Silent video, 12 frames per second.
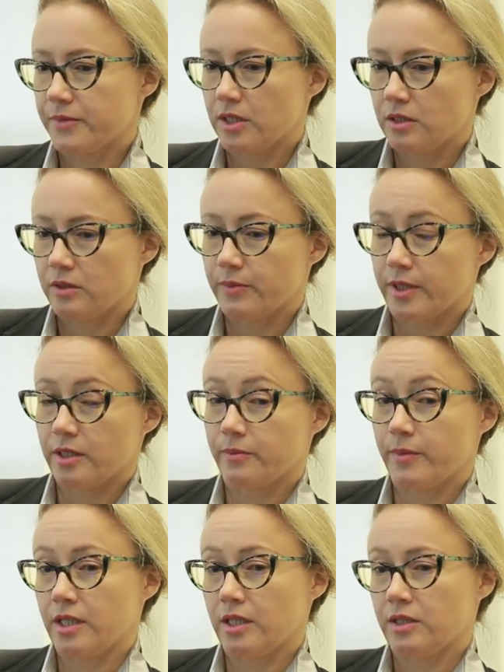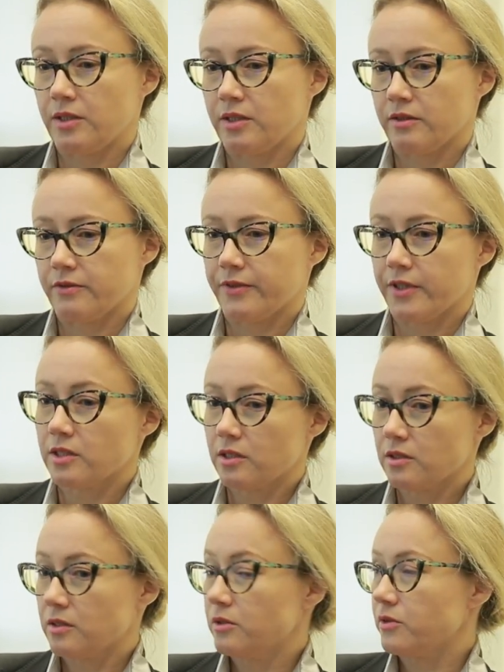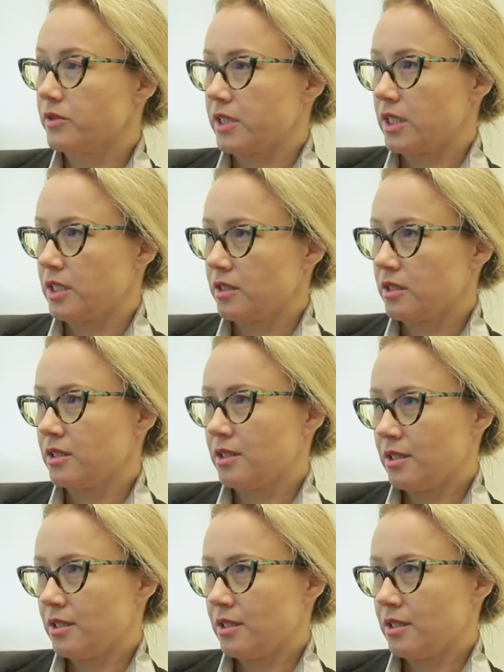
heated by it. My father is in Ukraine.